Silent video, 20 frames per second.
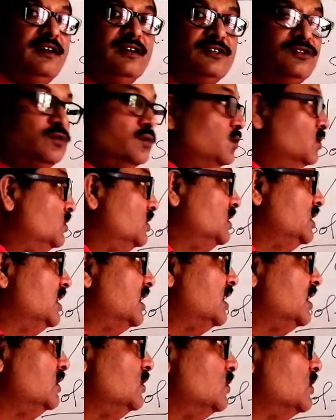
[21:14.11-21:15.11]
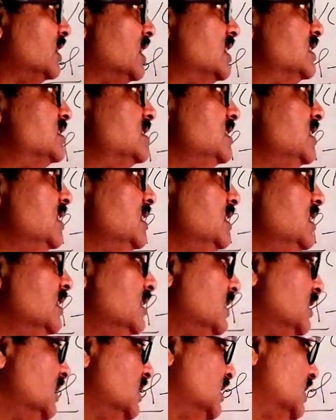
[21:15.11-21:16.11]
So here you can
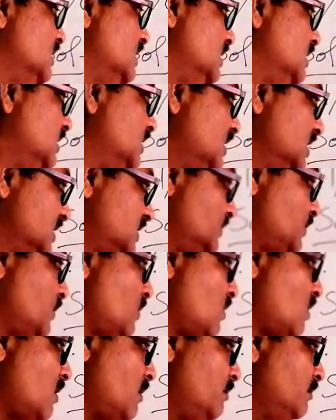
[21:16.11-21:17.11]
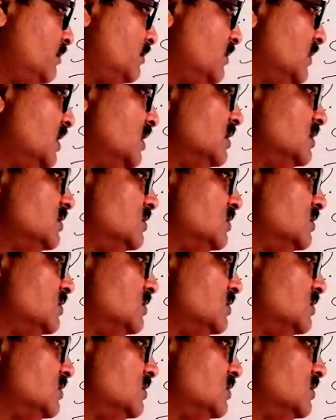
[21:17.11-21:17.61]
see in this form,